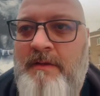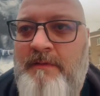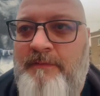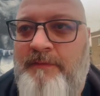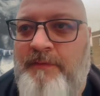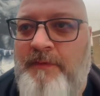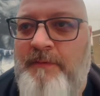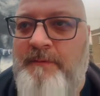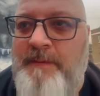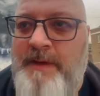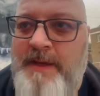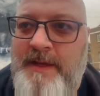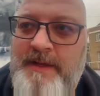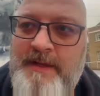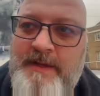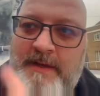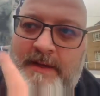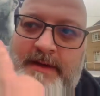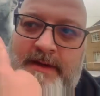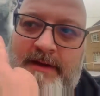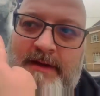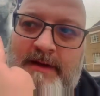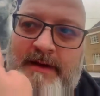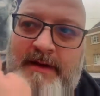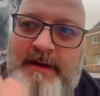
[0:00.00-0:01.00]
from me
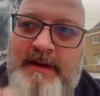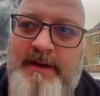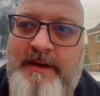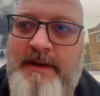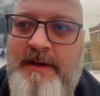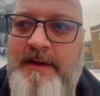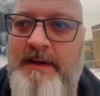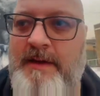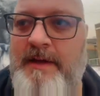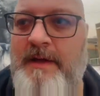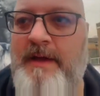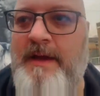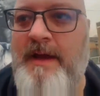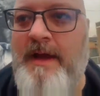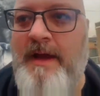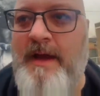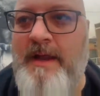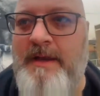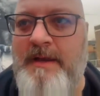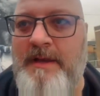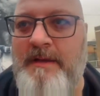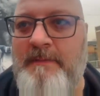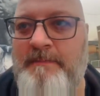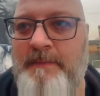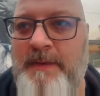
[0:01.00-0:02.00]

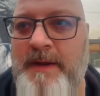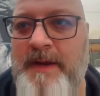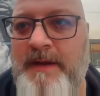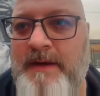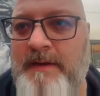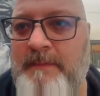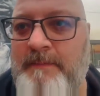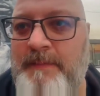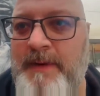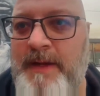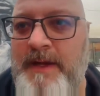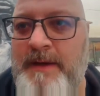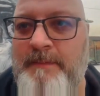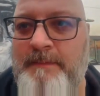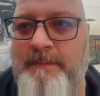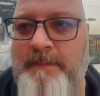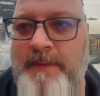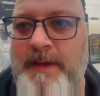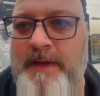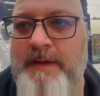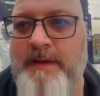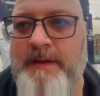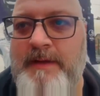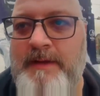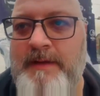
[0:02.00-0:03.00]
and the big
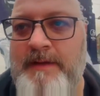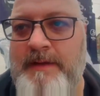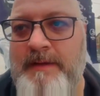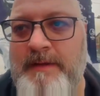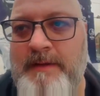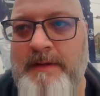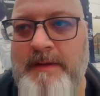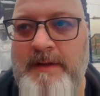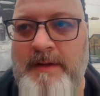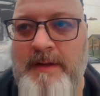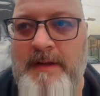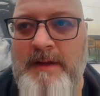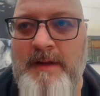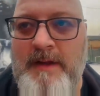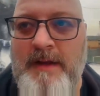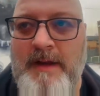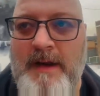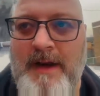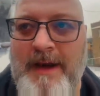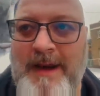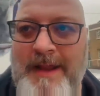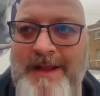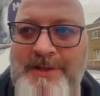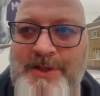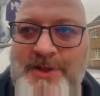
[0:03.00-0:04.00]

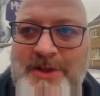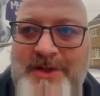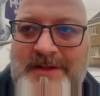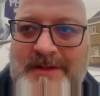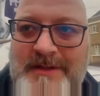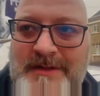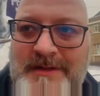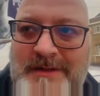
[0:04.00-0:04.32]
legend